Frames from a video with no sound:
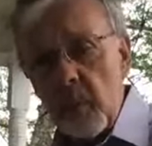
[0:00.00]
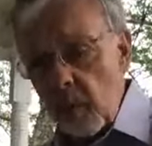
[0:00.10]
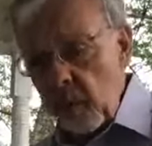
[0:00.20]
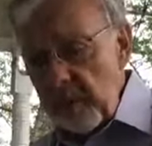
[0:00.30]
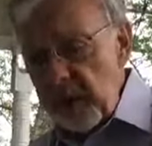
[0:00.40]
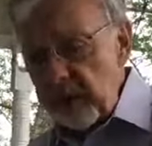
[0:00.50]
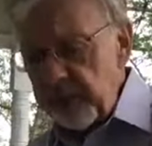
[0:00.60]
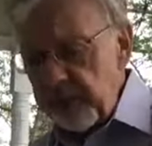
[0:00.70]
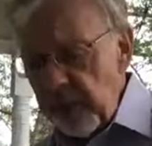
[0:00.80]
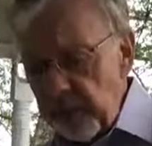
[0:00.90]
What about
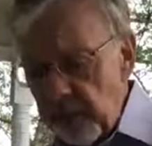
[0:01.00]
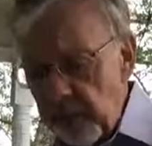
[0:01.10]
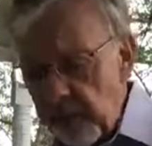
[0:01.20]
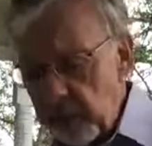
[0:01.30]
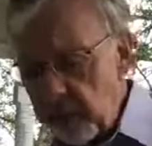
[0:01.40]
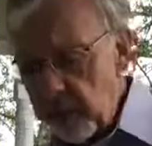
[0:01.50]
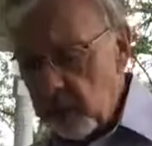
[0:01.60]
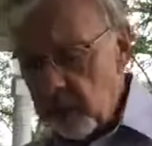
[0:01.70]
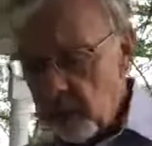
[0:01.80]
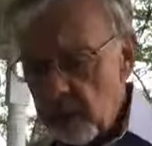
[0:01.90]
the suffering?
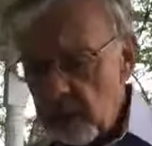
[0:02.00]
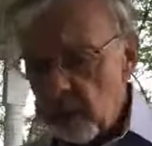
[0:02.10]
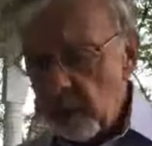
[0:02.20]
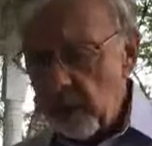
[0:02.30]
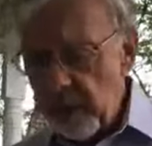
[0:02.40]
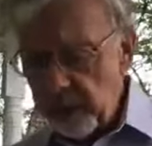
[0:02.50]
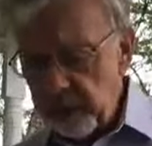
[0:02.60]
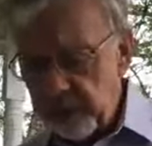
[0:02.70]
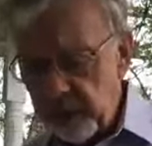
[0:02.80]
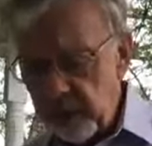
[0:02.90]
What about
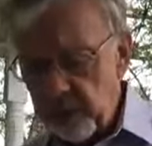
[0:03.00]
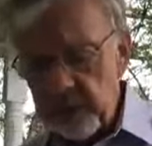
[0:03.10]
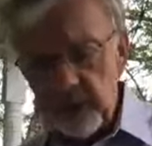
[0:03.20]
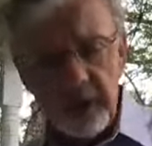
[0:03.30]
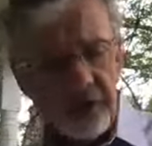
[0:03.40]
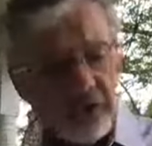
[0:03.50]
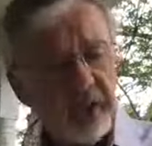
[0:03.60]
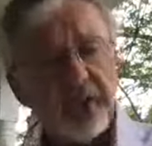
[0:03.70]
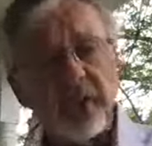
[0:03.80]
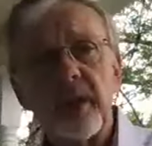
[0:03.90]
the suffering that
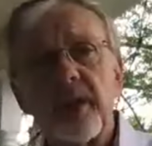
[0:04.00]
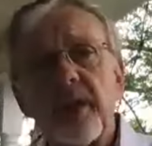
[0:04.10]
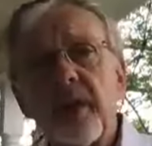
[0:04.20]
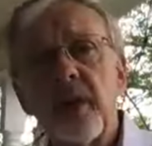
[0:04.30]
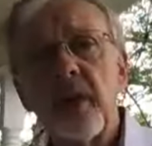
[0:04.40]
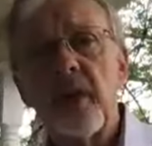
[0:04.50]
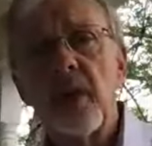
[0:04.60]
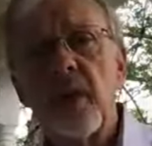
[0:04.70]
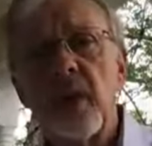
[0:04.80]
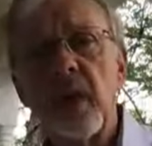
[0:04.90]
Jesus
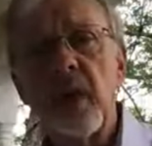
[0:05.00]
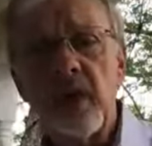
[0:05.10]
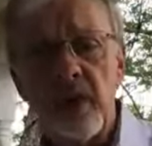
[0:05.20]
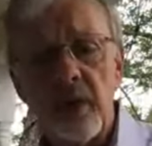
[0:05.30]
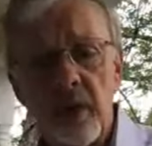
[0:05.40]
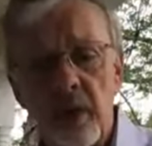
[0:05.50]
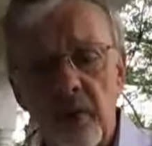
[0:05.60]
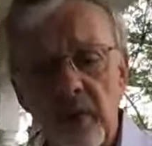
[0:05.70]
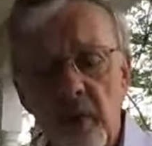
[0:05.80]
endured on the